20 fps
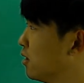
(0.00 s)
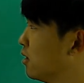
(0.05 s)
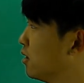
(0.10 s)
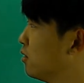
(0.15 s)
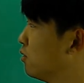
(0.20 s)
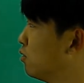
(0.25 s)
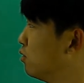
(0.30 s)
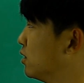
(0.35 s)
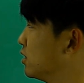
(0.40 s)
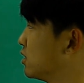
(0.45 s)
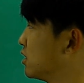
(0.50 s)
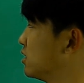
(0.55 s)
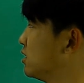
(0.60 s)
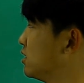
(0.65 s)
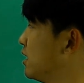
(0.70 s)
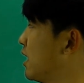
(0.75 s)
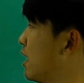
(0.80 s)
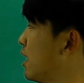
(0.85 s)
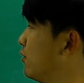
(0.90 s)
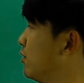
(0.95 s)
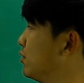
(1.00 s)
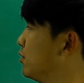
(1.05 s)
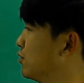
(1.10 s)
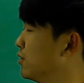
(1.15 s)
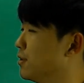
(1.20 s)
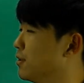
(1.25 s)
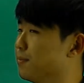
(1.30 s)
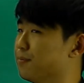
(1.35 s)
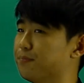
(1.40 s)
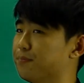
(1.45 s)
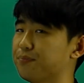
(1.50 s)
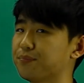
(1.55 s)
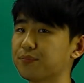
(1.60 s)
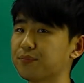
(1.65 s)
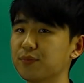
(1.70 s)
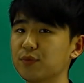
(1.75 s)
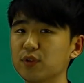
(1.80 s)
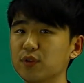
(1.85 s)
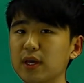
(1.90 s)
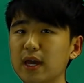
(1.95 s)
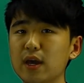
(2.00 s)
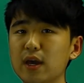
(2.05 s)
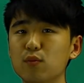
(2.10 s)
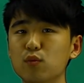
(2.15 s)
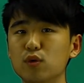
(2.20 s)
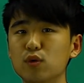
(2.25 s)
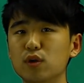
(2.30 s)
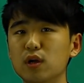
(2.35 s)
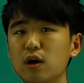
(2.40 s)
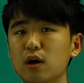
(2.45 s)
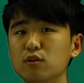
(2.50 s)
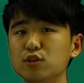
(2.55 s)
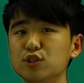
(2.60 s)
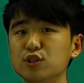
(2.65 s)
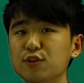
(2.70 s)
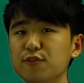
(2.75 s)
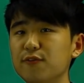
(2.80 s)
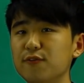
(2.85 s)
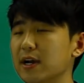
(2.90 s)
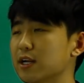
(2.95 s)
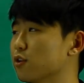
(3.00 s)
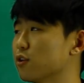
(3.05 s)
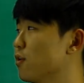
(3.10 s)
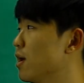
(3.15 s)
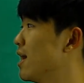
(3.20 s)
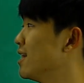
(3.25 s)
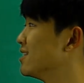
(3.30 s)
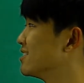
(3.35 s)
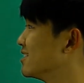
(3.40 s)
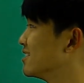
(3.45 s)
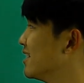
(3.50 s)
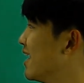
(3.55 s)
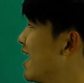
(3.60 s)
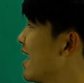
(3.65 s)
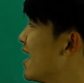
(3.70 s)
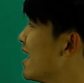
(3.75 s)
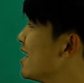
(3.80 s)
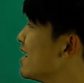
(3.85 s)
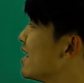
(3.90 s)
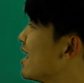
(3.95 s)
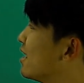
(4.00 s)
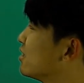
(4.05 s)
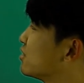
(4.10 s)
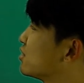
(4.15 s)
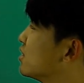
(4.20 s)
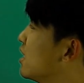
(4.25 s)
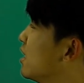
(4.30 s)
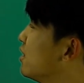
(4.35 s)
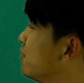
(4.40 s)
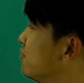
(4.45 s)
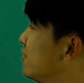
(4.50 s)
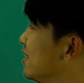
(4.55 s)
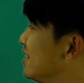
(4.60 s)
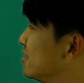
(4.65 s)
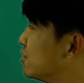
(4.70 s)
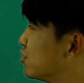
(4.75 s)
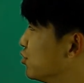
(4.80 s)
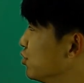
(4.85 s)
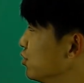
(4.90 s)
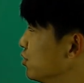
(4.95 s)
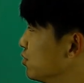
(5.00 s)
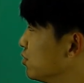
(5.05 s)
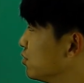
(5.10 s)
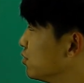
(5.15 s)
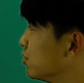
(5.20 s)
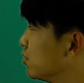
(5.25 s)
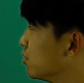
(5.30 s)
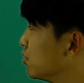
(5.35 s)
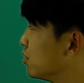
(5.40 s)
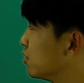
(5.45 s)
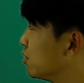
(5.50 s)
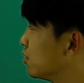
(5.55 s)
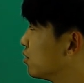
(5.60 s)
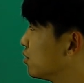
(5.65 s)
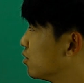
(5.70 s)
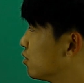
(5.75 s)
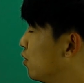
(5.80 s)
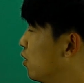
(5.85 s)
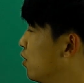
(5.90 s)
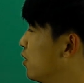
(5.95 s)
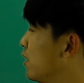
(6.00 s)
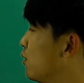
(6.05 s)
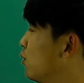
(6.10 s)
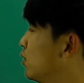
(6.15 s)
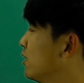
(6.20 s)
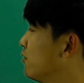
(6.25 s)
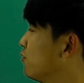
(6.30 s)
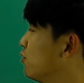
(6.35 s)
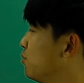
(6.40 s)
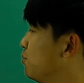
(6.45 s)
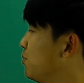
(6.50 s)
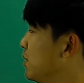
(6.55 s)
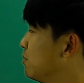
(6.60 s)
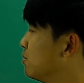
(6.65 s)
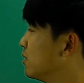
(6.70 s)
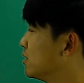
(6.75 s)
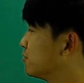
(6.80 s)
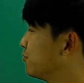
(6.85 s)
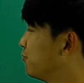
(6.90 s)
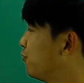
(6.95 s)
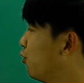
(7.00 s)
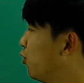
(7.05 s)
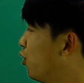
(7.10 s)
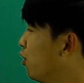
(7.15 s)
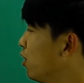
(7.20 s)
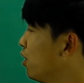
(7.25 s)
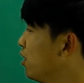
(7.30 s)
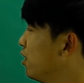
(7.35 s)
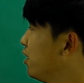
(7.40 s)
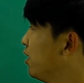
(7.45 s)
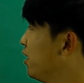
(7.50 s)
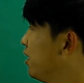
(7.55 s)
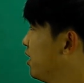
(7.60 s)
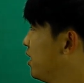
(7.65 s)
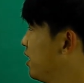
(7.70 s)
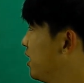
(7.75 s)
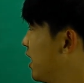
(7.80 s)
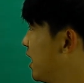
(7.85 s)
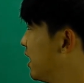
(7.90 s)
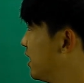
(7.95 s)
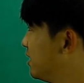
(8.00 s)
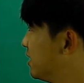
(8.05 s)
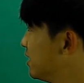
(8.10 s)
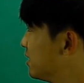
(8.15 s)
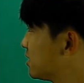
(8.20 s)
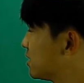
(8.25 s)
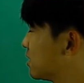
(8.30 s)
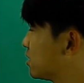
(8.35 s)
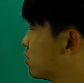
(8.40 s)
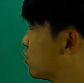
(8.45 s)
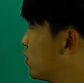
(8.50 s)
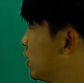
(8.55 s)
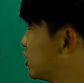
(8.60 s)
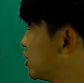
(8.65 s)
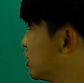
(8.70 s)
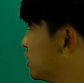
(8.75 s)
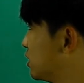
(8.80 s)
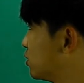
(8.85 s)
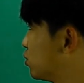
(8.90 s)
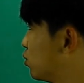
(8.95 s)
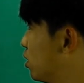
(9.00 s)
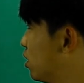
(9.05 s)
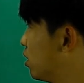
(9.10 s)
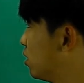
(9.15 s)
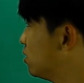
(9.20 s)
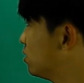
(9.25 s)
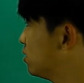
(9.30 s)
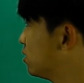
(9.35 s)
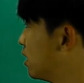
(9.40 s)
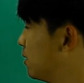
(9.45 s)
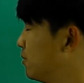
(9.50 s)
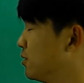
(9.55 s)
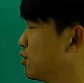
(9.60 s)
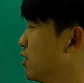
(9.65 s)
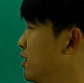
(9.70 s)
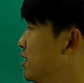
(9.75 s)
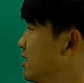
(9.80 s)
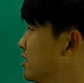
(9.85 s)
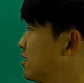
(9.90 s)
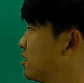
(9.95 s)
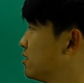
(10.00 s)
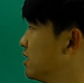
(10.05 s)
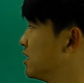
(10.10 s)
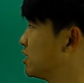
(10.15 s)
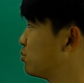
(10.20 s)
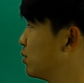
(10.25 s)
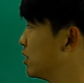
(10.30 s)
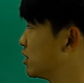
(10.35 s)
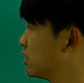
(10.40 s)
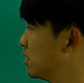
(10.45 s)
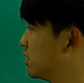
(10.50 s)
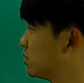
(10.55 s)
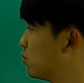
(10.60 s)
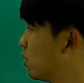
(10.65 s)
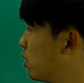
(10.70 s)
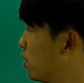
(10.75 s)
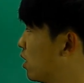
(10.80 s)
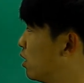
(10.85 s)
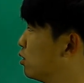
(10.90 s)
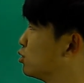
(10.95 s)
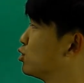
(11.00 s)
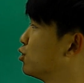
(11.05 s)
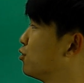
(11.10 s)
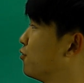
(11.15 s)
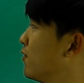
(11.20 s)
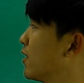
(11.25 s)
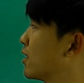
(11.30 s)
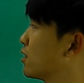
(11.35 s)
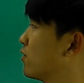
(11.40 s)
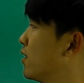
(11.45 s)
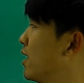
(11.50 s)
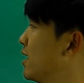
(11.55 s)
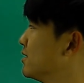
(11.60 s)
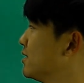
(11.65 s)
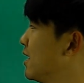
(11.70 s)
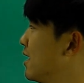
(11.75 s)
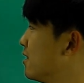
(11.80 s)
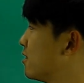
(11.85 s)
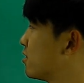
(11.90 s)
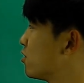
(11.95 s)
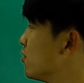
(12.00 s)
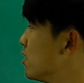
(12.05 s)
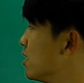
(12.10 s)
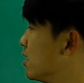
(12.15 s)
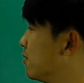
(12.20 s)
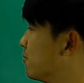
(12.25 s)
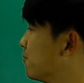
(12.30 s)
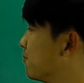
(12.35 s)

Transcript: Well, let's just see how we do it. Okay, well, I want you to factorize an a outside of these two, or then we're left with b plus 4. And in this question as well, I'm sorry, this expression as well, I want you to factorize a 3.